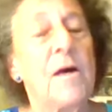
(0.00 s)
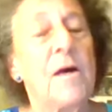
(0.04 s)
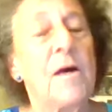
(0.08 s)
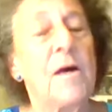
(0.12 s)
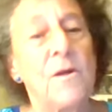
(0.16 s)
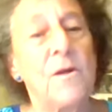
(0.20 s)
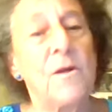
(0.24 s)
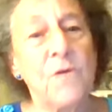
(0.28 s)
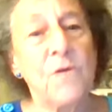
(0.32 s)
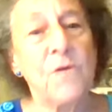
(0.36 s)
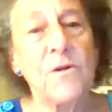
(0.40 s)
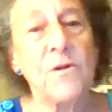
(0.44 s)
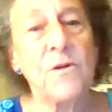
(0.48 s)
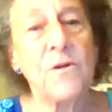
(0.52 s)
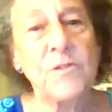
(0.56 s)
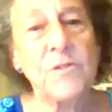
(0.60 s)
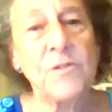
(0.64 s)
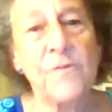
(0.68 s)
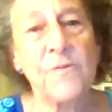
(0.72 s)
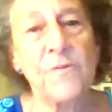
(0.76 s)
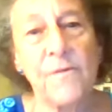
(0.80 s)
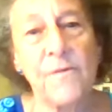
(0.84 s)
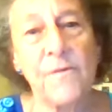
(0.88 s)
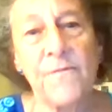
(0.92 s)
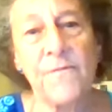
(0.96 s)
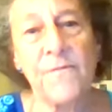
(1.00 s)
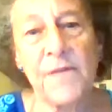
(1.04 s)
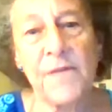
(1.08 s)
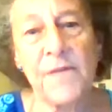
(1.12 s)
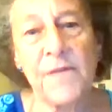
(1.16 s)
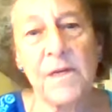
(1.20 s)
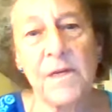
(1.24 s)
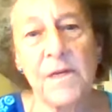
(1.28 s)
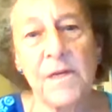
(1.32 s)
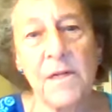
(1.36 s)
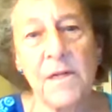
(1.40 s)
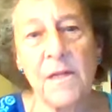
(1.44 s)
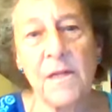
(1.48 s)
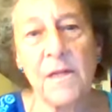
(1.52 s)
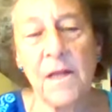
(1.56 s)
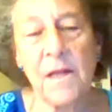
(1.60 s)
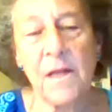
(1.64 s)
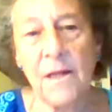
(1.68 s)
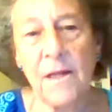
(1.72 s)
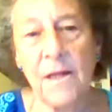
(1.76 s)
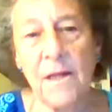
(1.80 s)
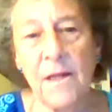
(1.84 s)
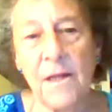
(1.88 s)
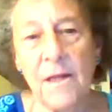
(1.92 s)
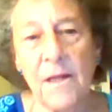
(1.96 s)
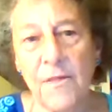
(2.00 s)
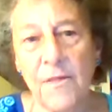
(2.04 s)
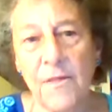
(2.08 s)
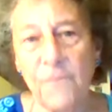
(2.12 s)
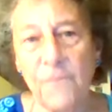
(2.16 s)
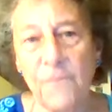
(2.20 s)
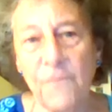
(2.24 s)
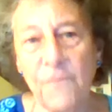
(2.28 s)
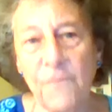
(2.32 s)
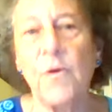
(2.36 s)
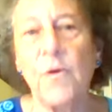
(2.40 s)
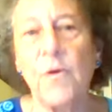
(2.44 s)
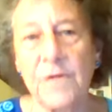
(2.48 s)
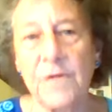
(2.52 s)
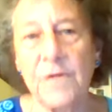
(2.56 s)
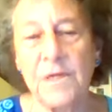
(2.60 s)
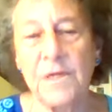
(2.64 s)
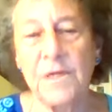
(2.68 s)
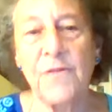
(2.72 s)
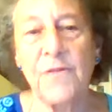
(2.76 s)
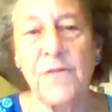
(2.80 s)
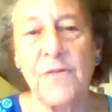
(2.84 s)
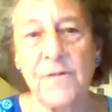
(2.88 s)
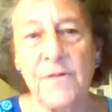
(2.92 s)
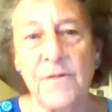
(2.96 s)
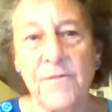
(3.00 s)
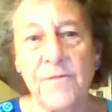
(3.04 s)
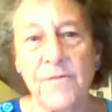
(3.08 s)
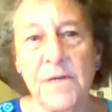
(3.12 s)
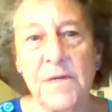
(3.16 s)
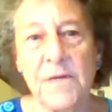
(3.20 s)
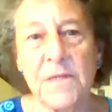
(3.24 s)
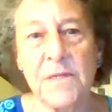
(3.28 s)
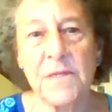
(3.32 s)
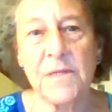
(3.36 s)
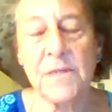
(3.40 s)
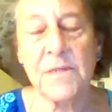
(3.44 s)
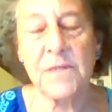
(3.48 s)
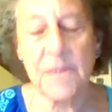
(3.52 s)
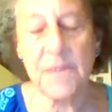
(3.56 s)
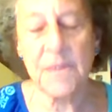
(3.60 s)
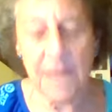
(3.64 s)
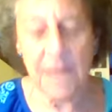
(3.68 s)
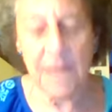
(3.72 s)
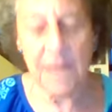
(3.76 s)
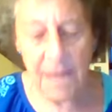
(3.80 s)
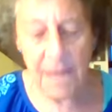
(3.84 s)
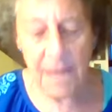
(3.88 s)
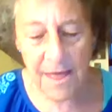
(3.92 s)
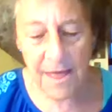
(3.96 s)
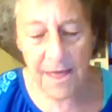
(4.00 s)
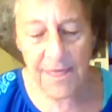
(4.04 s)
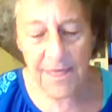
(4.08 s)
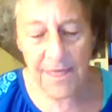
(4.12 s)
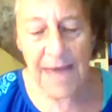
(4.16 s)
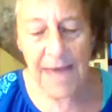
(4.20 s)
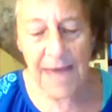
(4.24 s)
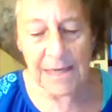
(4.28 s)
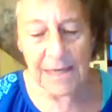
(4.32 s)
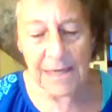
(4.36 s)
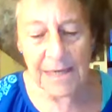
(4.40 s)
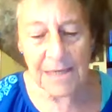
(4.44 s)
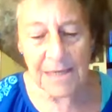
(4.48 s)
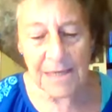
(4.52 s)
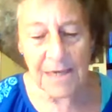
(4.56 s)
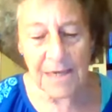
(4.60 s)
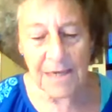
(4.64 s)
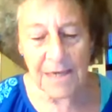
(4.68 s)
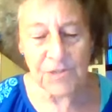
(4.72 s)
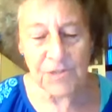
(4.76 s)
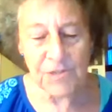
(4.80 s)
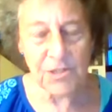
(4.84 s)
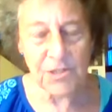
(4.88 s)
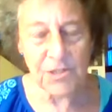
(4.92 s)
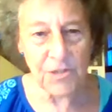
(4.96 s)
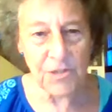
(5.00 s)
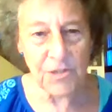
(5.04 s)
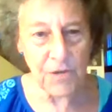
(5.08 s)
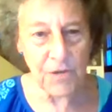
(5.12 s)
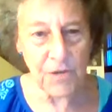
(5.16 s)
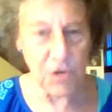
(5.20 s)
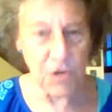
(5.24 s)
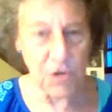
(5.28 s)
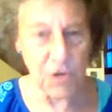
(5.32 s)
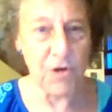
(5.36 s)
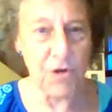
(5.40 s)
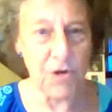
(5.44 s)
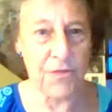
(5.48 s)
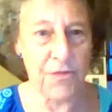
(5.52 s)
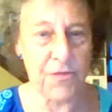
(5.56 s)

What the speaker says: Notice if you can feel the floor underneath your feet. That connection to the earth